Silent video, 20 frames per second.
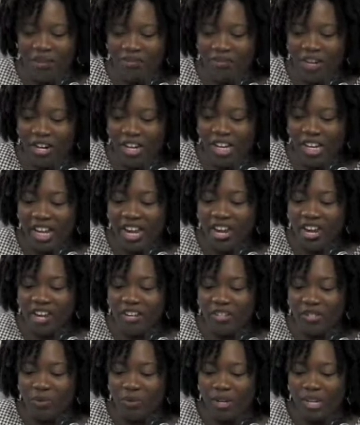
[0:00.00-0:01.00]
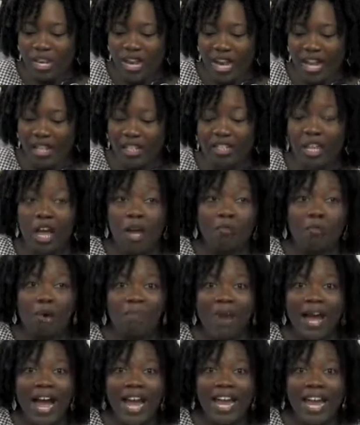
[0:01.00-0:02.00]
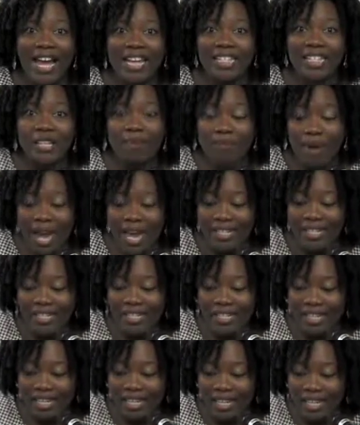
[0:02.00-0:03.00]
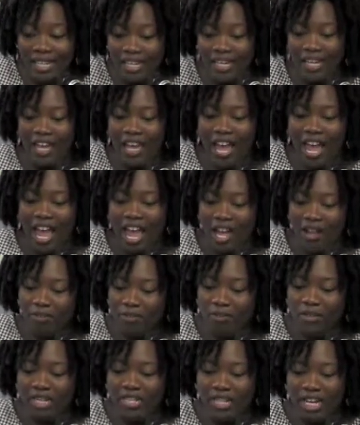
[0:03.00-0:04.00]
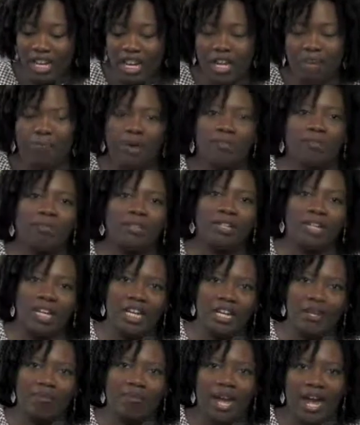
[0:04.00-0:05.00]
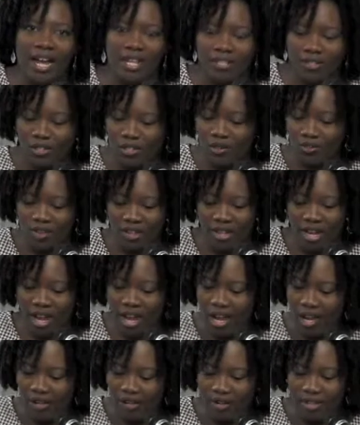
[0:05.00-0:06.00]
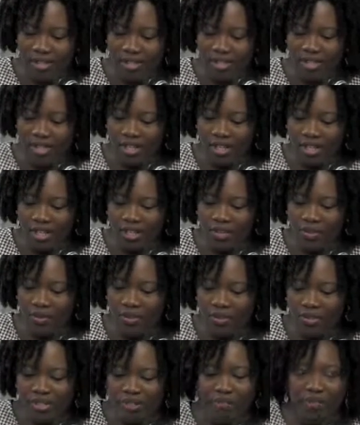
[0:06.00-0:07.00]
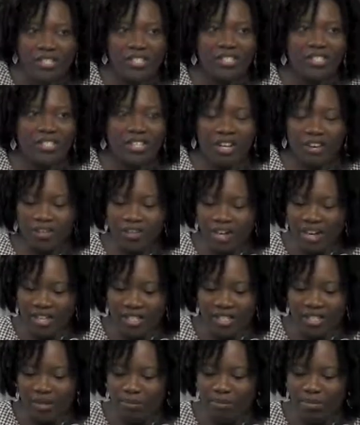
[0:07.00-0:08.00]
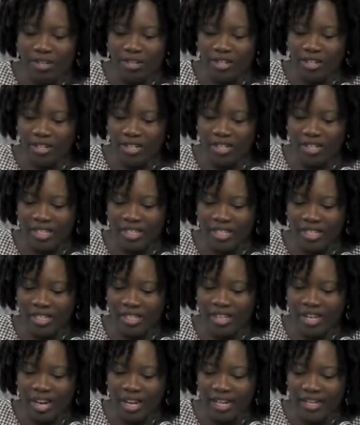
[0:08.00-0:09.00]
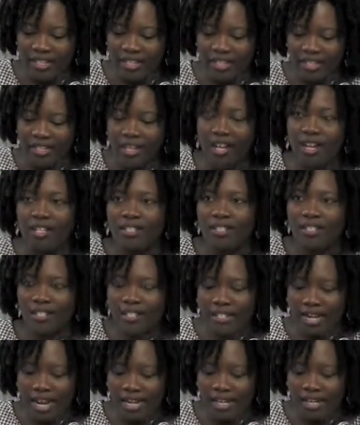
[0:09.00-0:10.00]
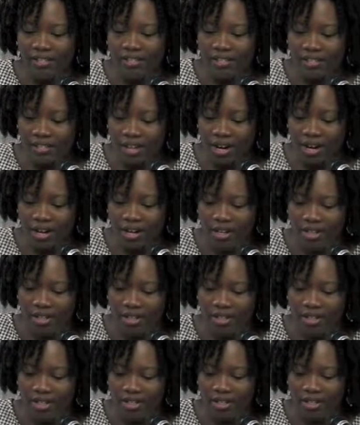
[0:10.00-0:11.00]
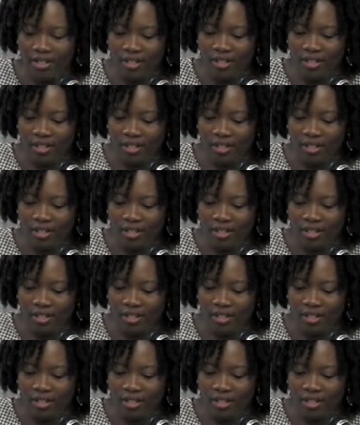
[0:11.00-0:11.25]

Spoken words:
For years we yelled, "Bye-bye, Auntie Patsy," every time a plane passed over the house, those mysterious birds, night's unsteady stars.